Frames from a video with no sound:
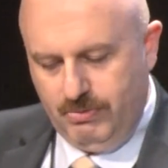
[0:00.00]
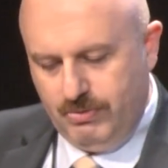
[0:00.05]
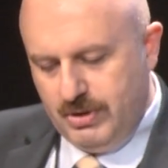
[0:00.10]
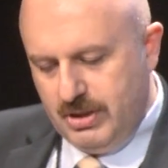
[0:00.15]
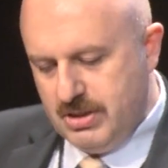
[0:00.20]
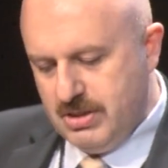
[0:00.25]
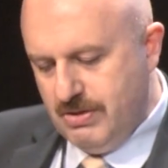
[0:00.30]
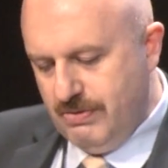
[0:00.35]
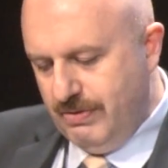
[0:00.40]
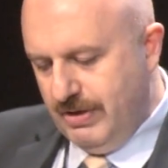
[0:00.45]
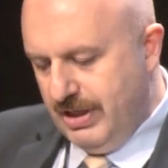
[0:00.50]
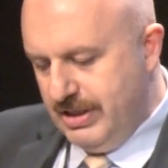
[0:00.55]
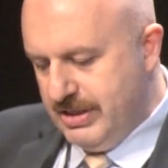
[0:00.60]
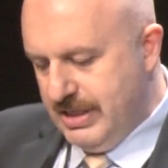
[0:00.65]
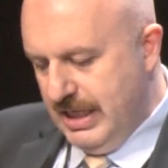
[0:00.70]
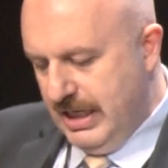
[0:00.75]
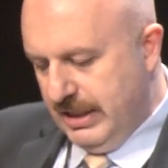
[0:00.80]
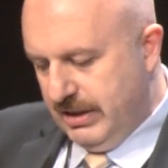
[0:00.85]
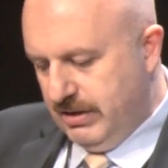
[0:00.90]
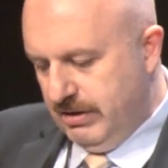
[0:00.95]
This is a very
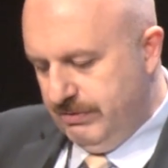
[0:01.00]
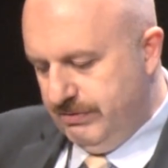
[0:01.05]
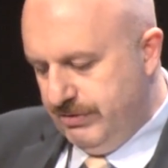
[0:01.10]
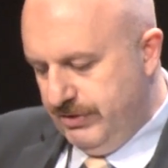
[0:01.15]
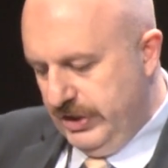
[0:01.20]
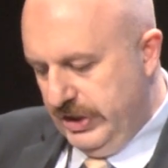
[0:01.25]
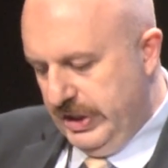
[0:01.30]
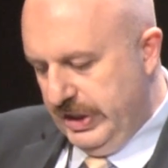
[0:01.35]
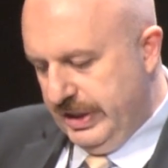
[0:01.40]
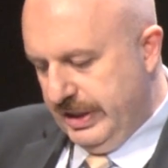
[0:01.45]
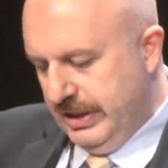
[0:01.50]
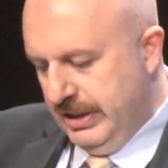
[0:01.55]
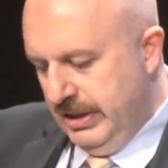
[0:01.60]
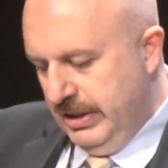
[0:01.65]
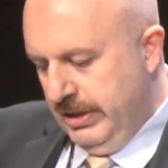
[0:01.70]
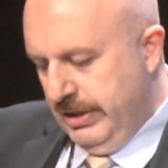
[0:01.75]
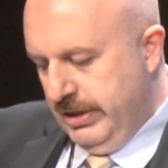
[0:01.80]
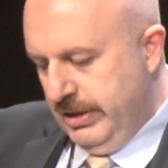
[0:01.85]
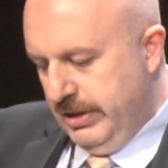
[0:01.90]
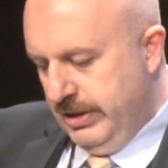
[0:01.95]
selective reading
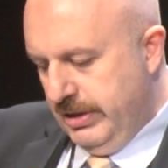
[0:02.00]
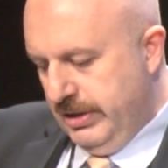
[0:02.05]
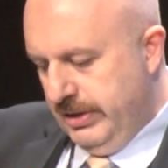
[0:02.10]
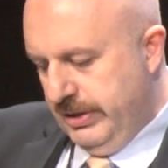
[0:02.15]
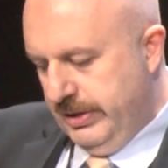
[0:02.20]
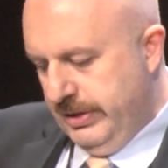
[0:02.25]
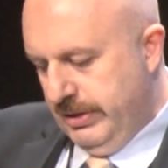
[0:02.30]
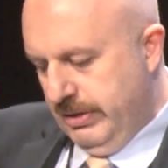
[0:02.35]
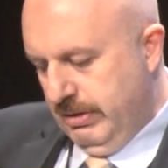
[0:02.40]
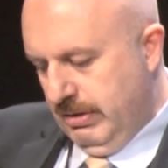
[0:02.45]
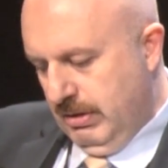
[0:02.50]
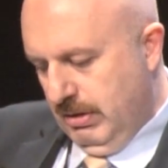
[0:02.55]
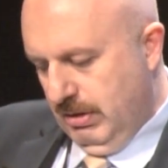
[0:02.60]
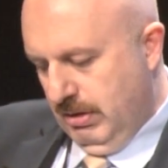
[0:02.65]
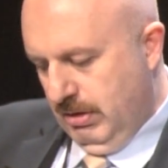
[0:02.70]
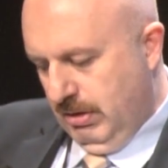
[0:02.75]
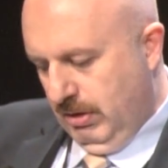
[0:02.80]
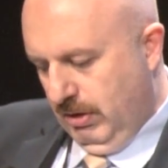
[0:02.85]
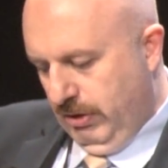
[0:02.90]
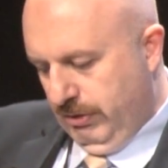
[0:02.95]

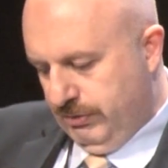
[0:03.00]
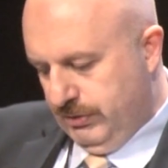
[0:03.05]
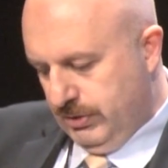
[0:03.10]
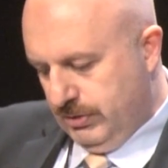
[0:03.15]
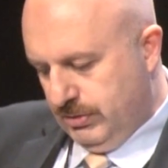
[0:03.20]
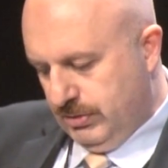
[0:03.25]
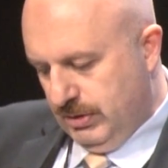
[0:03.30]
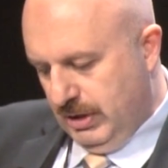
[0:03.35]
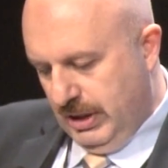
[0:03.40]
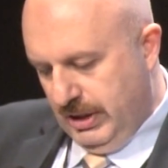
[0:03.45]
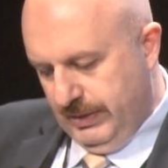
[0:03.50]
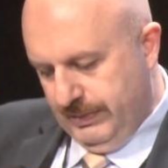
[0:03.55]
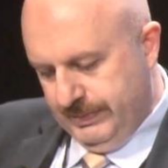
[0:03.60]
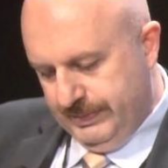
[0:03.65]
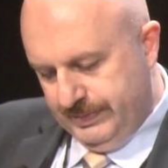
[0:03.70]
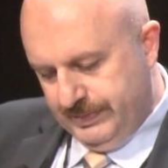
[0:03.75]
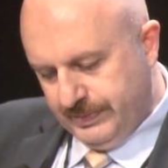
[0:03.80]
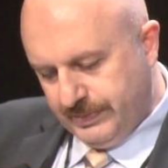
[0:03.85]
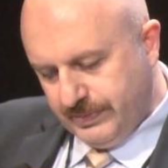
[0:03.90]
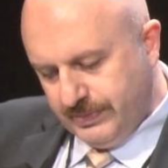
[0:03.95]
of the Quran.
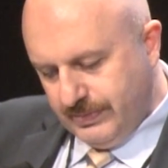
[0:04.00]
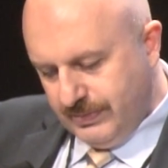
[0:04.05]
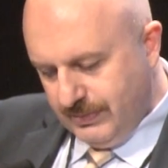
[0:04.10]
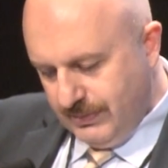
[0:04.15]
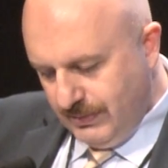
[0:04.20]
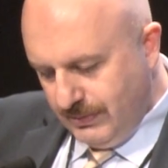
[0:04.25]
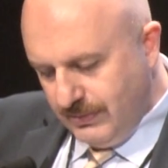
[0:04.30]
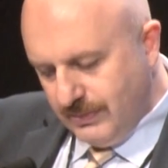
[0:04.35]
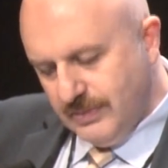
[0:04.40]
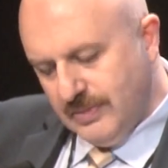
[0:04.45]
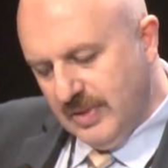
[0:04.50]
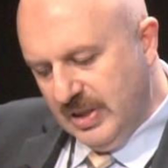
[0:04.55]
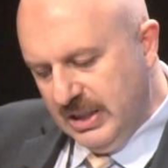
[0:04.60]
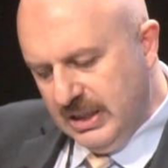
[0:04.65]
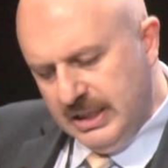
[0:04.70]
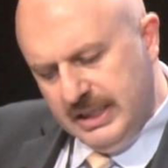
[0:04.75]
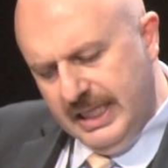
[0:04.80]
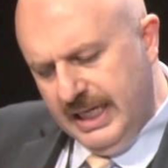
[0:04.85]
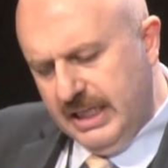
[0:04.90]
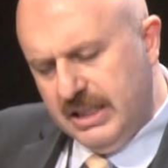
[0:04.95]

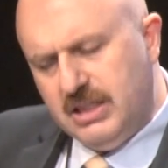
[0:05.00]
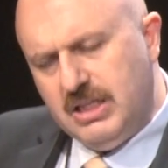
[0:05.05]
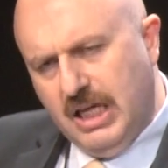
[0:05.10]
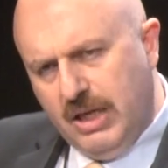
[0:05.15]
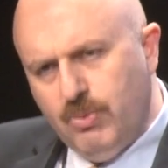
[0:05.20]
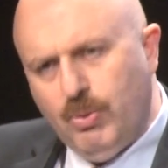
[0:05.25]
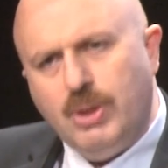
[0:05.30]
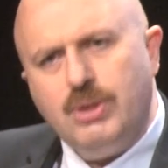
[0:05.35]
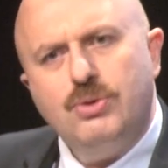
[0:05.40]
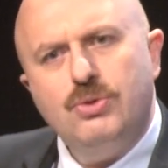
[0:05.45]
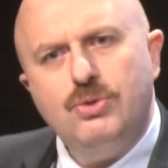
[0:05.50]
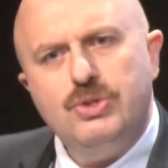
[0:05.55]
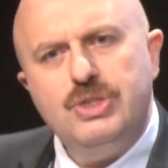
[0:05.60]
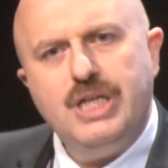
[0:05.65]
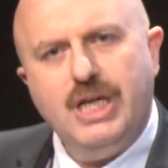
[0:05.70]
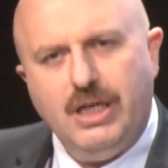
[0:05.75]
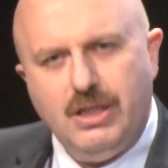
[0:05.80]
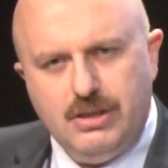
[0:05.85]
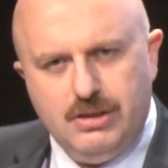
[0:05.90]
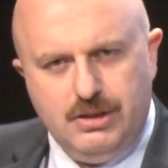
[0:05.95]
They want to
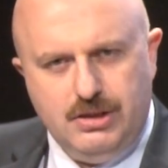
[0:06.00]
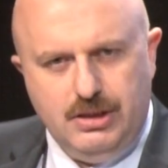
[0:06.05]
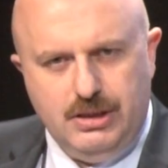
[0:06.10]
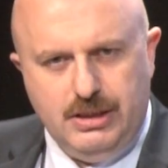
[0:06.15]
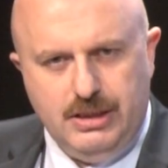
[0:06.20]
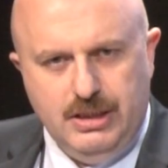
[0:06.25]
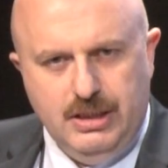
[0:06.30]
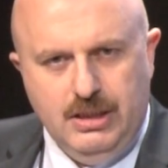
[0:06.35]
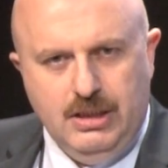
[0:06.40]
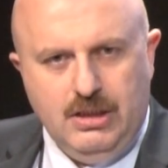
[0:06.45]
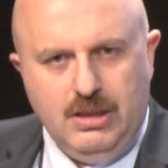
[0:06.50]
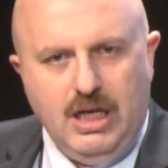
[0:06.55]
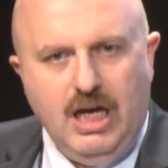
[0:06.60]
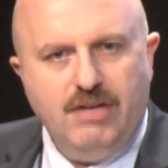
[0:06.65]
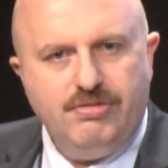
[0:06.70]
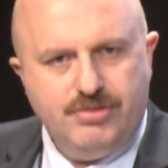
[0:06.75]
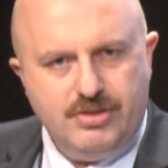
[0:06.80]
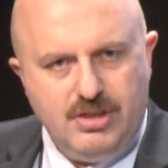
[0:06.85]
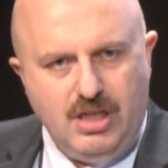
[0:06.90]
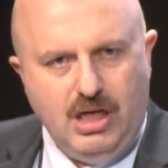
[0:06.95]
change the
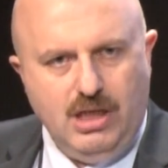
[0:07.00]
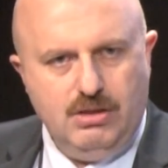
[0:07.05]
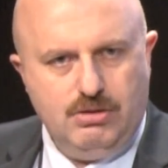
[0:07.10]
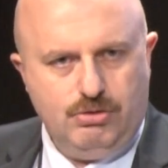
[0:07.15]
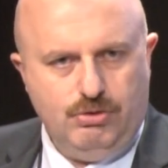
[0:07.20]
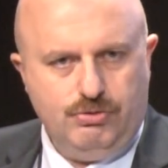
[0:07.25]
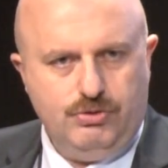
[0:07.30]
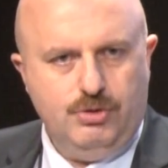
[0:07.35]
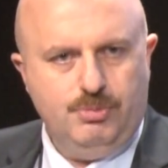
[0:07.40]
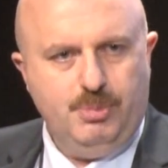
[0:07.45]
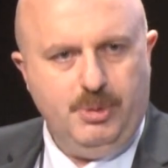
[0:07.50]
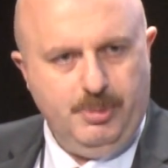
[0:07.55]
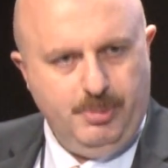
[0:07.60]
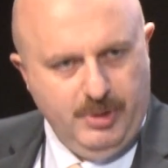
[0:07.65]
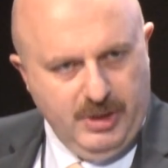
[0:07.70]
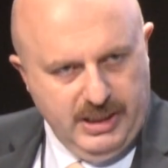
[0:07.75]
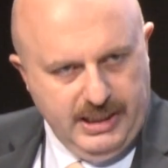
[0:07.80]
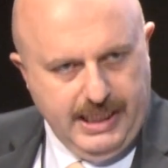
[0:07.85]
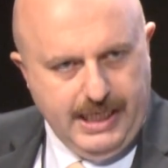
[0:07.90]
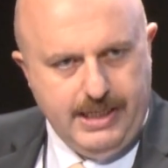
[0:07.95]
lifestyles of the
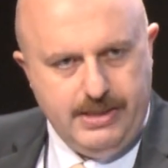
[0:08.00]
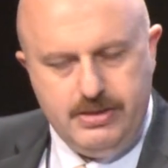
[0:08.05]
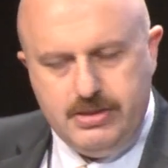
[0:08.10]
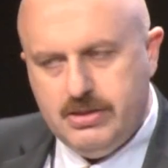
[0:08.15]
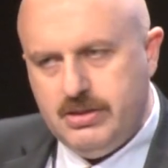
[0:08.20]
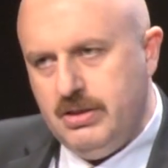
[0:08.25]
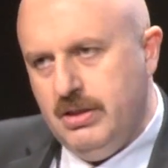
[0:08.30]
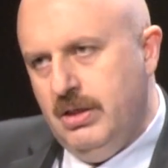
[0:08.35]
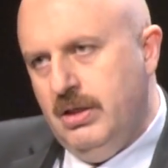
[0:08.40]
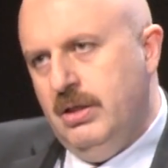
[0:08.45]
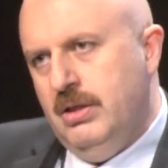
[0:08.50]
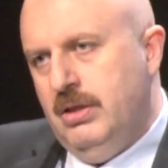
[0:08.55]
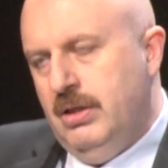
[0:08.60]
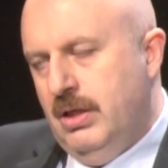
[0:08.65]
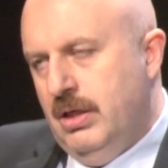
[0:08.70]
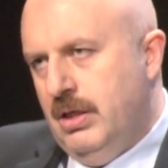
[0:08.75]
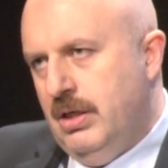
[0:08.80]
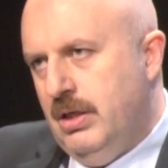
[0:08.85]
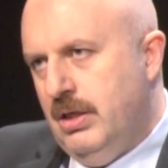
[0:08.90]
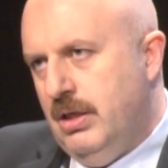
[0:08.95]
people, yes,
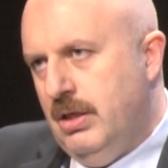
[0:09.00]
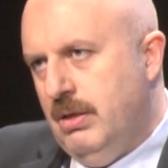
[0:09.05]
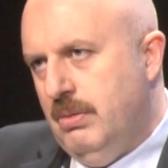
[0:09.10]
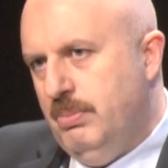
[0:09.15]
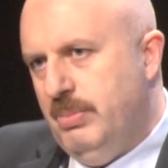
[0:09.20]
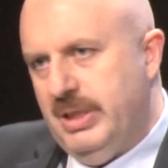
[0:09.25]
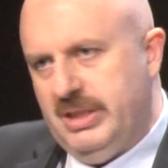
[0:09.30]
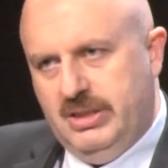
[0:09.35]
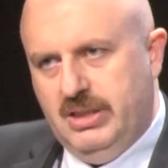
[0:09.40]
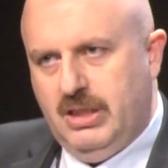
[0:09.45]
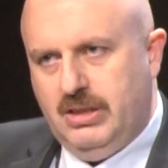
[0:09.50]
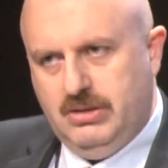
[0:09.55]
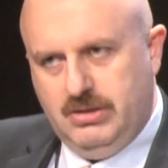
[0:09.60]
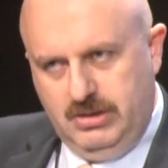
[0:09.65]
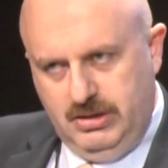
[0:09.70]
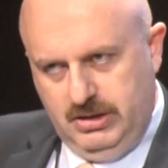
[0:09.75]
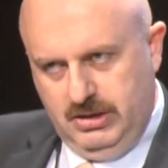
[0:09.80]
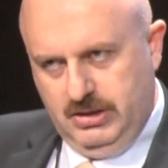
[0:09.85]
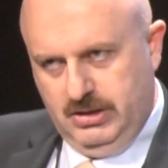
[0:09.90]
but not the